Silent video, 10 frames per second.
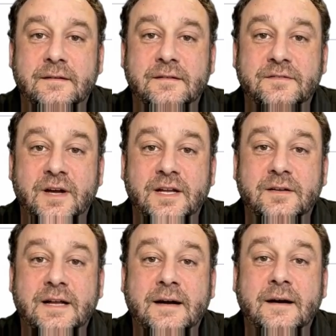
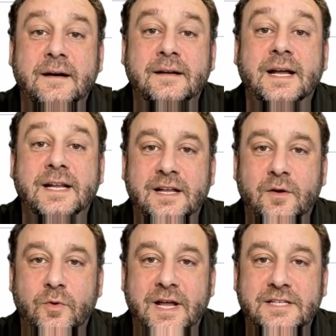Finally, they need a
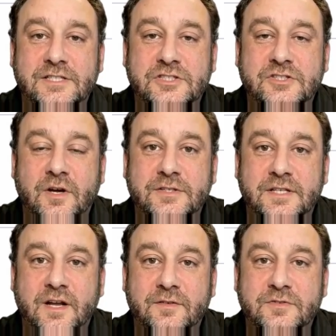way to start the
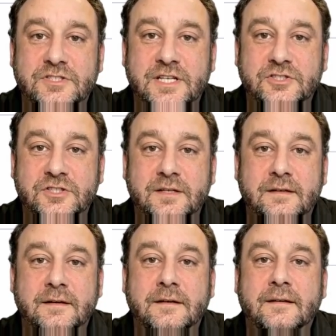conversation.
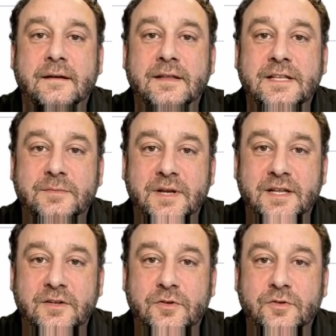This might
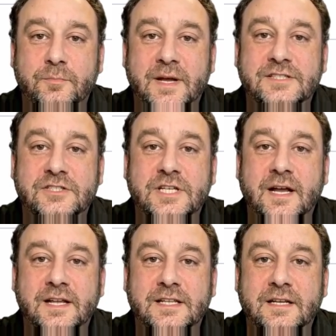include messaging
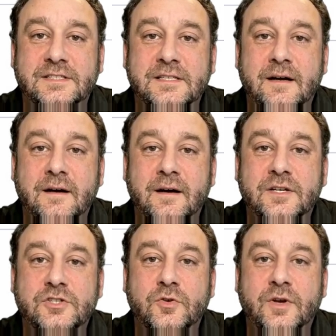ideas, a
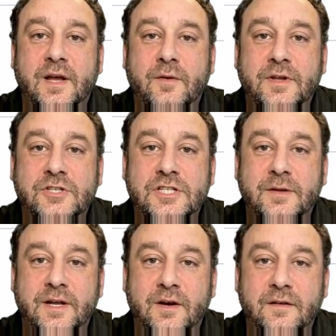short outreach
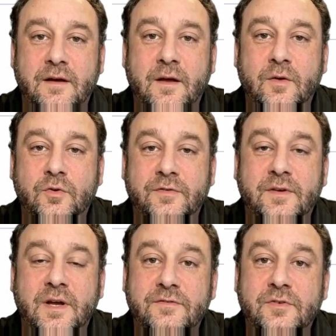email, or
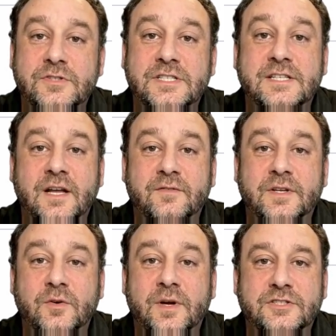thoughtful
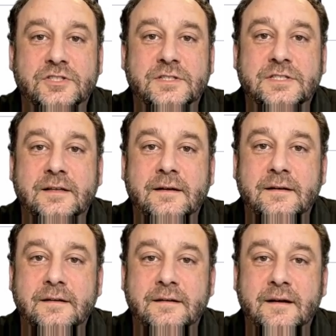discovery questions.
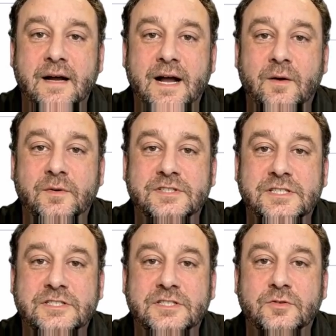Our
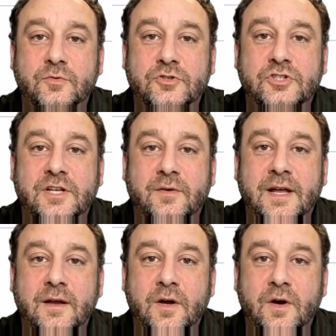assistant will
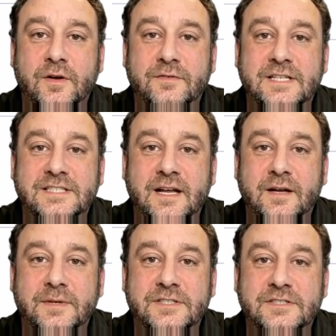generate all of these
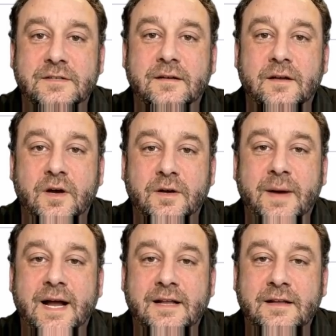elements
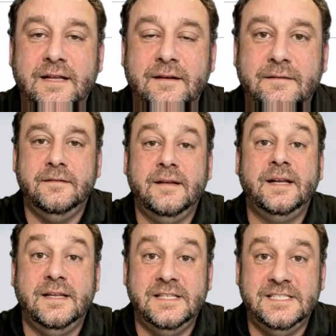automatically.
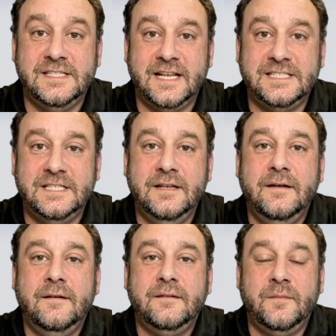In this lesson,
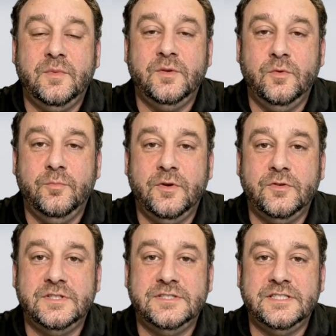we will
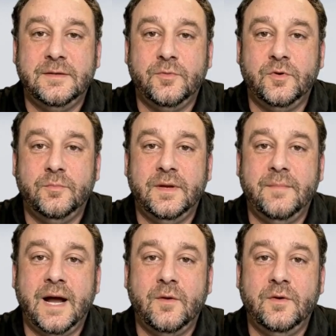build a simple but
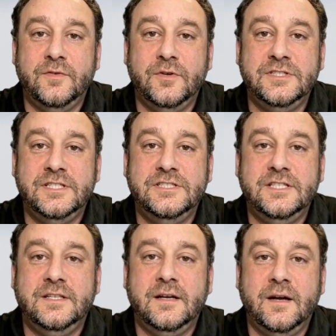powerful
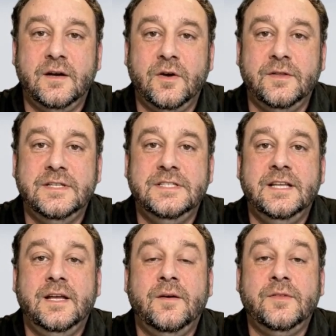assistant called the
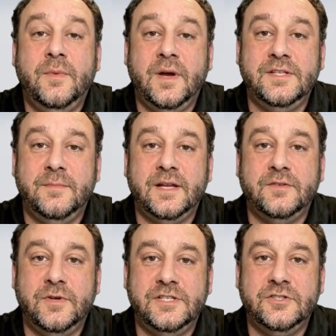Sales Prospect
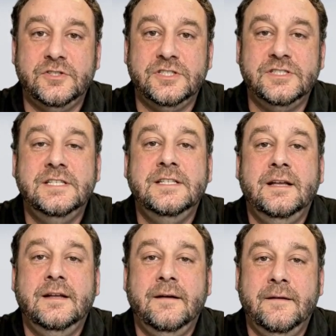Research
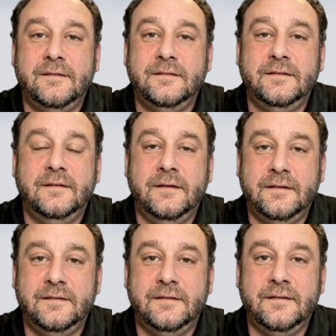Assistant.
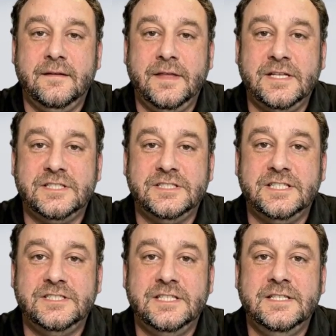This
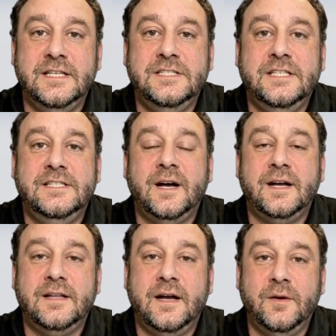assistant is
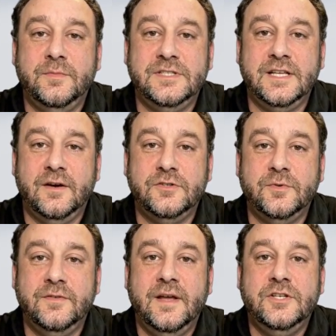designed to help sales
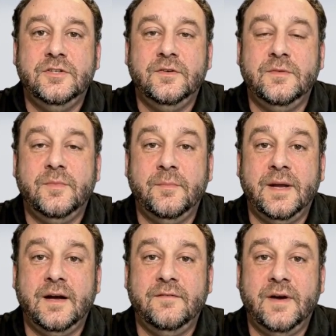professionals
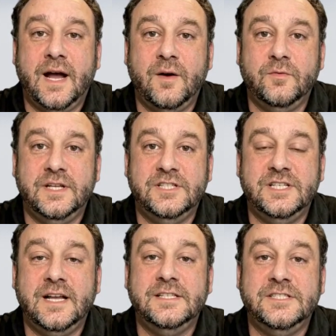prepare for outreach
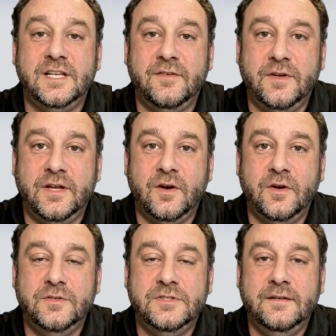and discovery
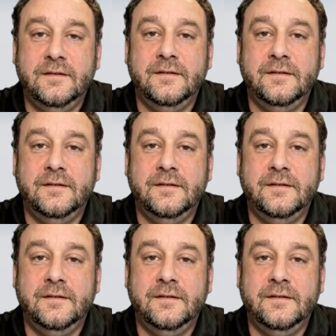calls.